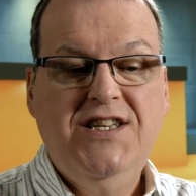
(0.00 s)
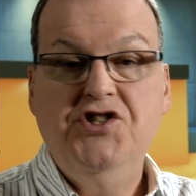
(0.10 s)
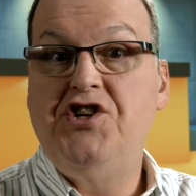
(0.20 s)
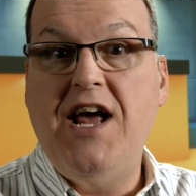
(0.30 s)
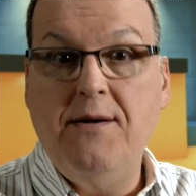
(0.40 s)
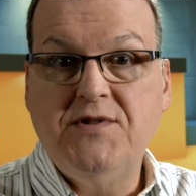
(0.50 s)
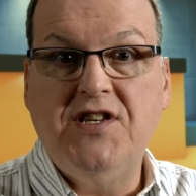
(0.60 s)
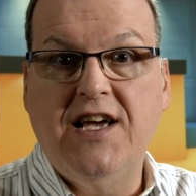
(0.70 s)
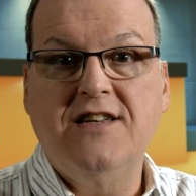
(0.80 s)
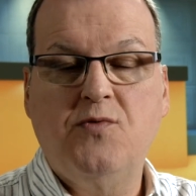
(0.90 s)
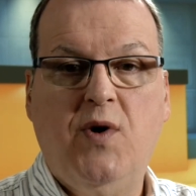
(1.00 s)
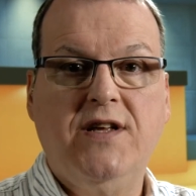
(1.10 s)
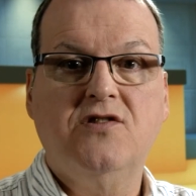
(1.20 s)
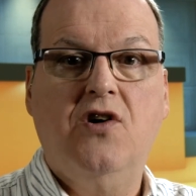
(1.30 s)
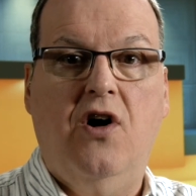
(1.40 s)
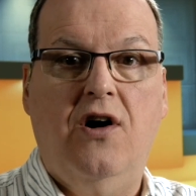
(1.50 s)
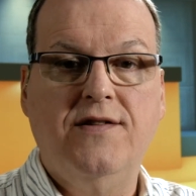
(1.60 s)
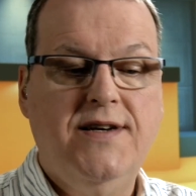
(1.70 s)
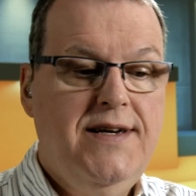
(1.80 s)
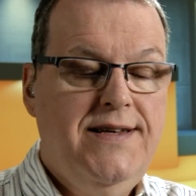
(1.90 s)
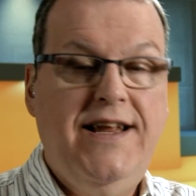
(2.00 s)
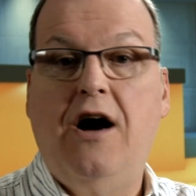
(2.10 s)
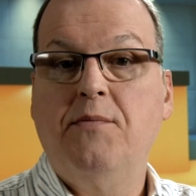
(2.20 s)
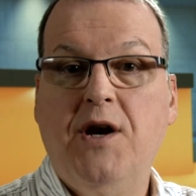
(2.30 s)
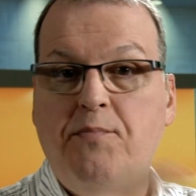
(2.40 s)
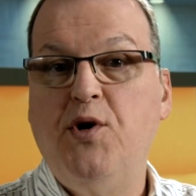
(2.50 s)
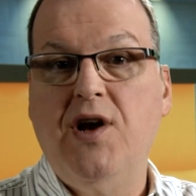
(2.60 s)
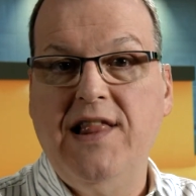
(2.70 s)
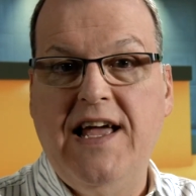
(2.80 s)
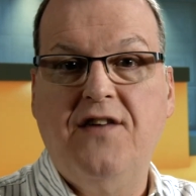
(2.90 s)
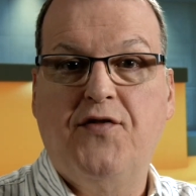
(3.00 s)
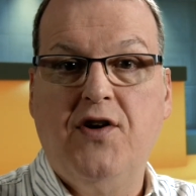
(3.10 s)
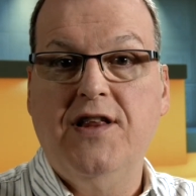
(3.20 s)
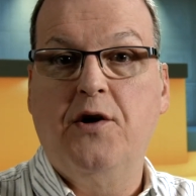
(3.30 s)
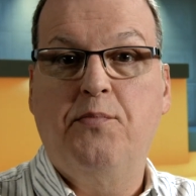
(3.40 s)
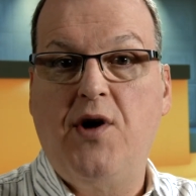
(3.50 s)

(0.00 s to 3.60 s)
Jam sync is what it's called. Now I'm going to put a link for a little